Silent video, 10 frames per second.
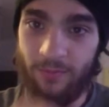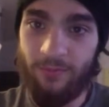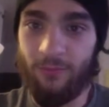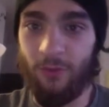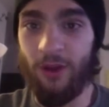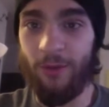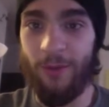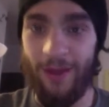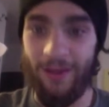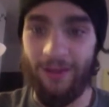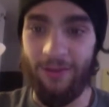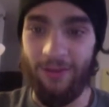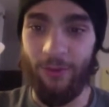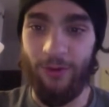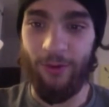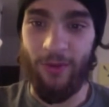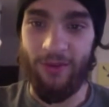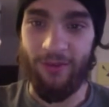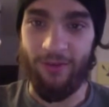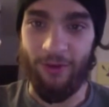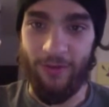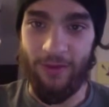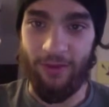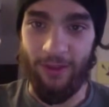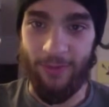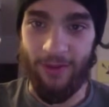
We're gonna peck it, because I don't want to waste a turn of it sleeping